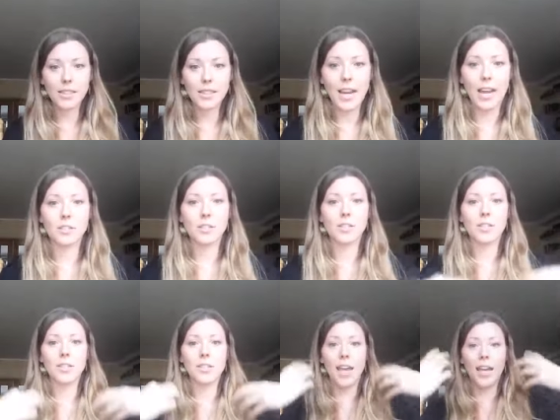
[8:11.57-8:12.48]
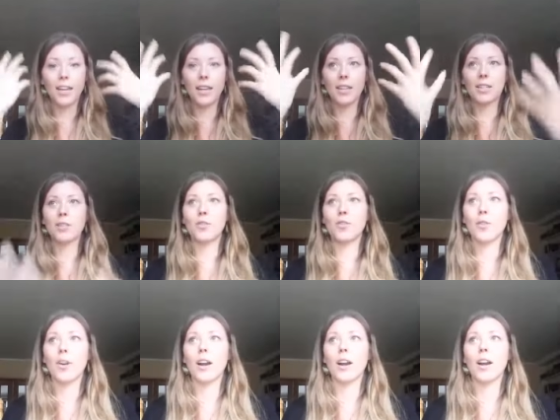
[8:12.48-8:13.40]
the natural state is
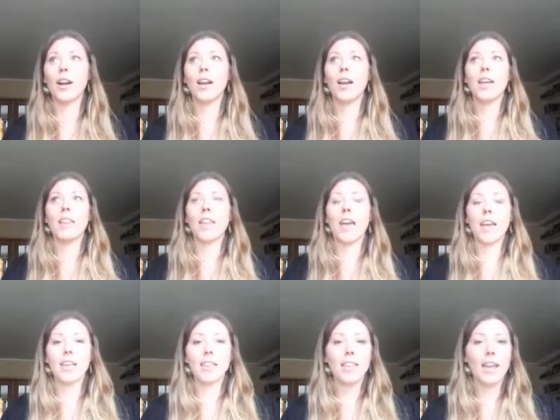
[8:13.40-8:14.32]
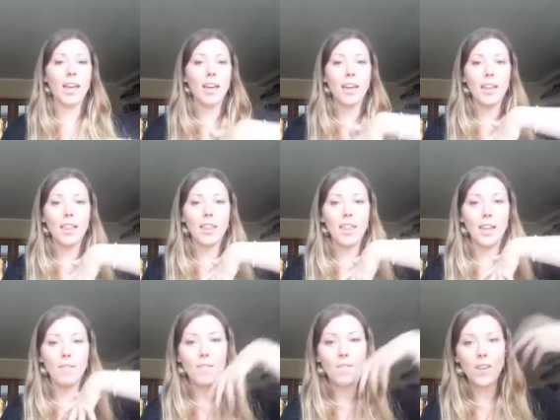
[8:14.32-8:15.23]
for they they they
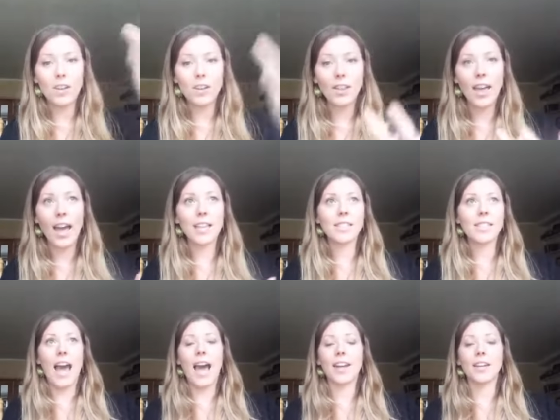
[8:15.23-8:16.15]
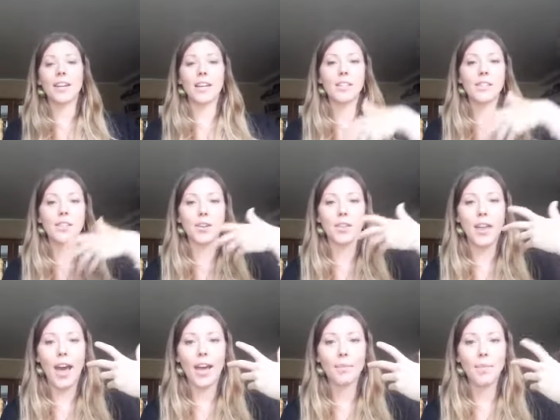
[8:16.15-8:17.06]
feel that sadness or
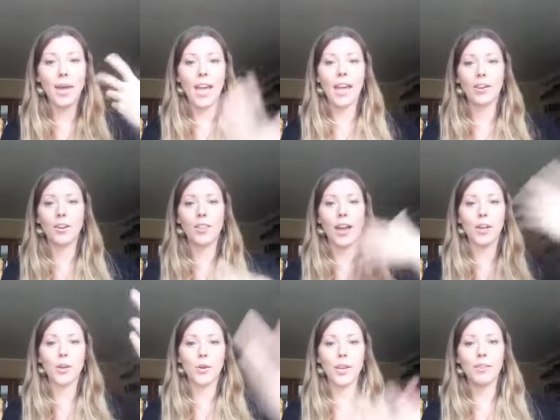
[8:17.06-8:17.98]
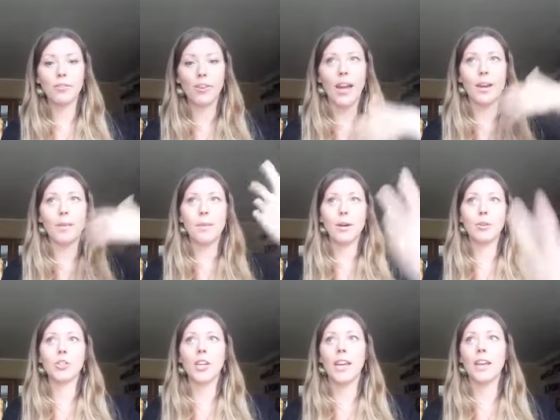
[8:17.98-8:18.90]
that pain or that grief or that
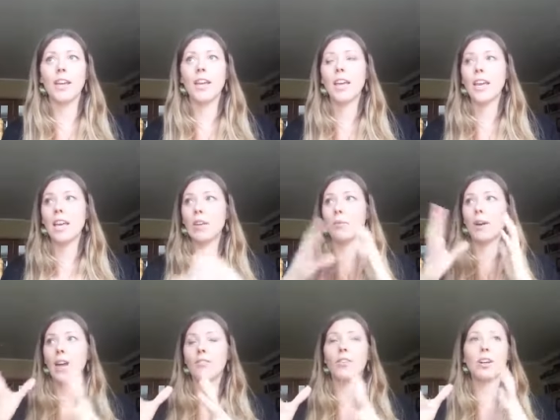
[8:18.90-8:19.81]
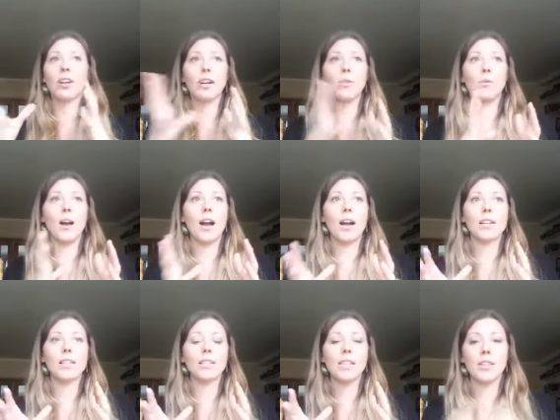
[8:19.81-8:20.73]
emotion in whatever it
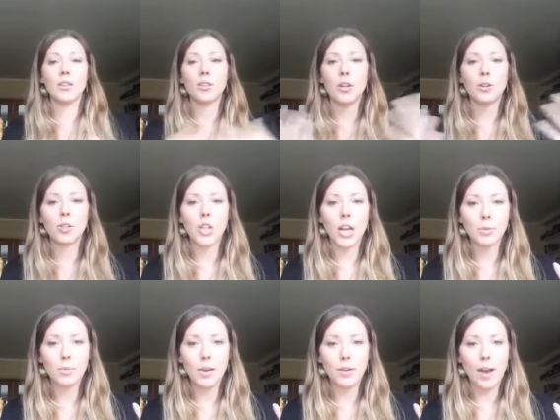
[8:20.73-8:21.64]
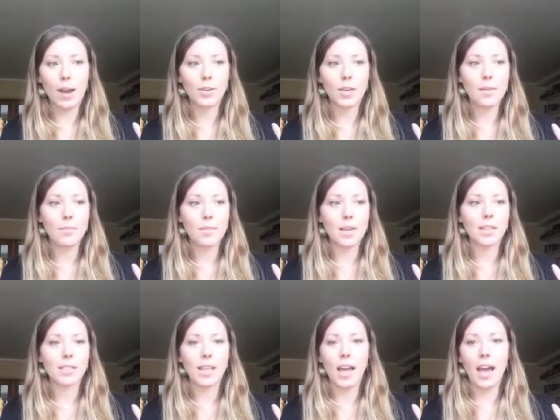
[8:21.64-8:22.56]
was and there's no judgment around it
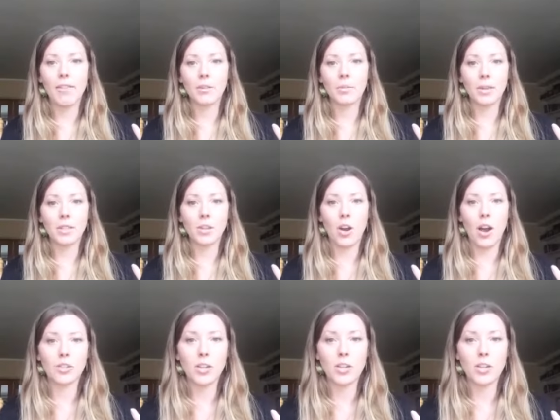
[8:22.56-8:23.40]
because they haven't been taught to